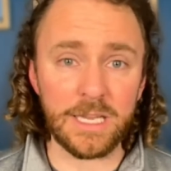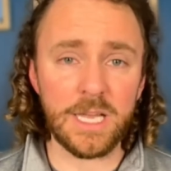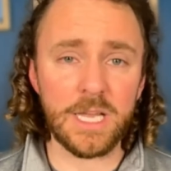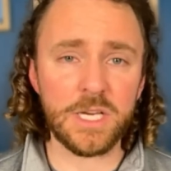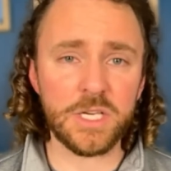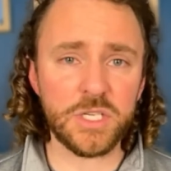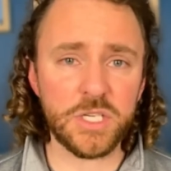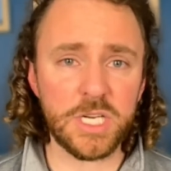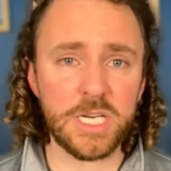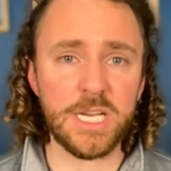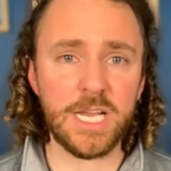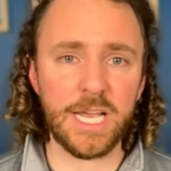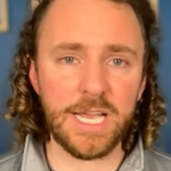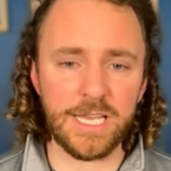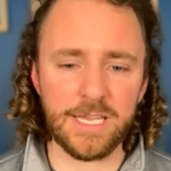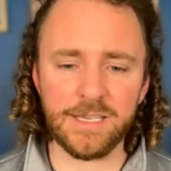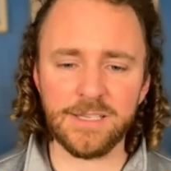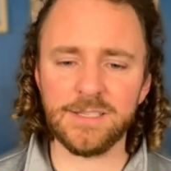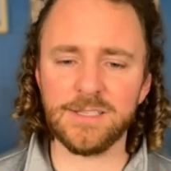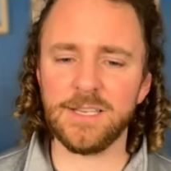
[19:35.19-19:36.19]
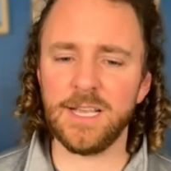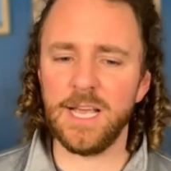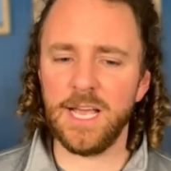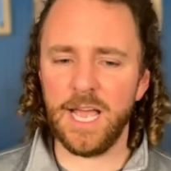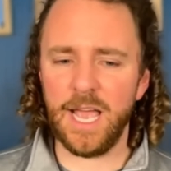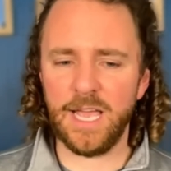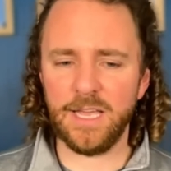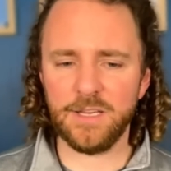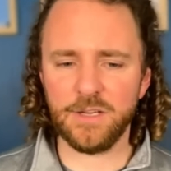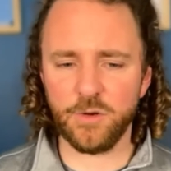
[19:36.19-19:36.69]
She is
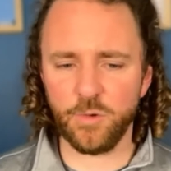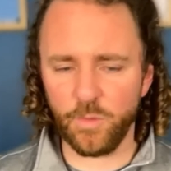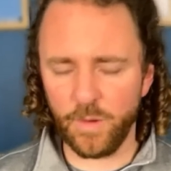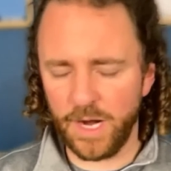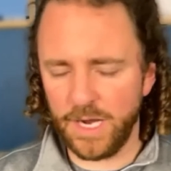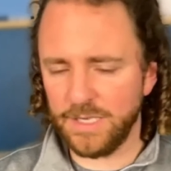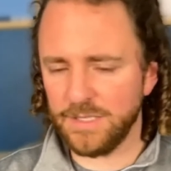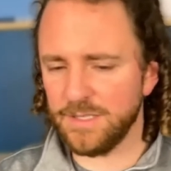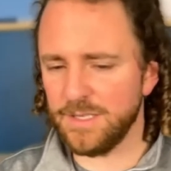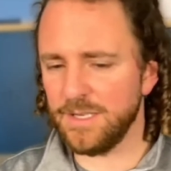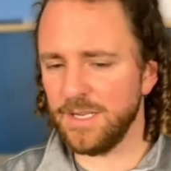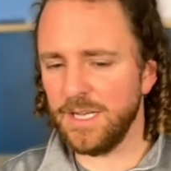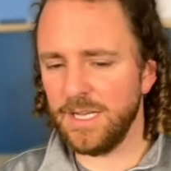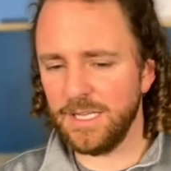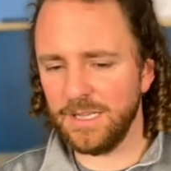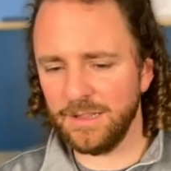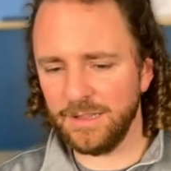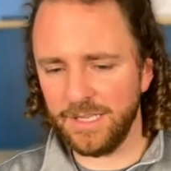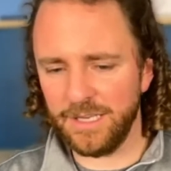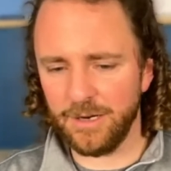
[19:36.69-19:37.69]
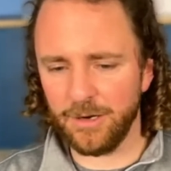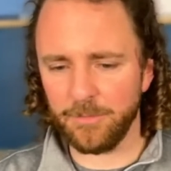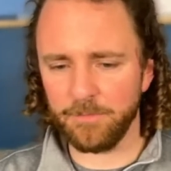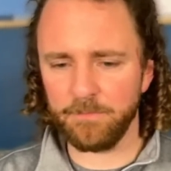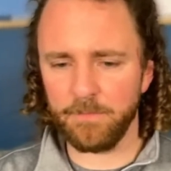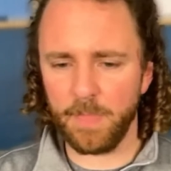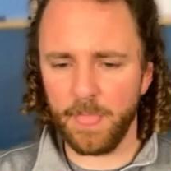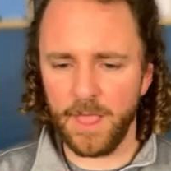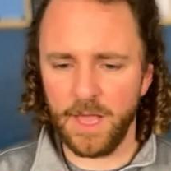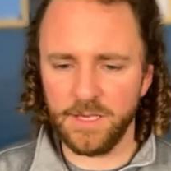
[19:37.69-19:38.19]
a great leader.
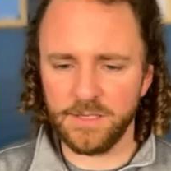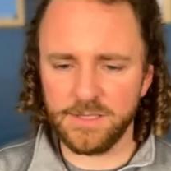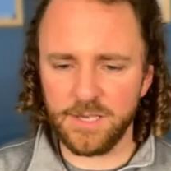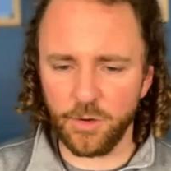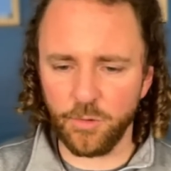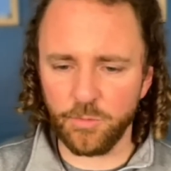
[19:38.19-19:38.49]
So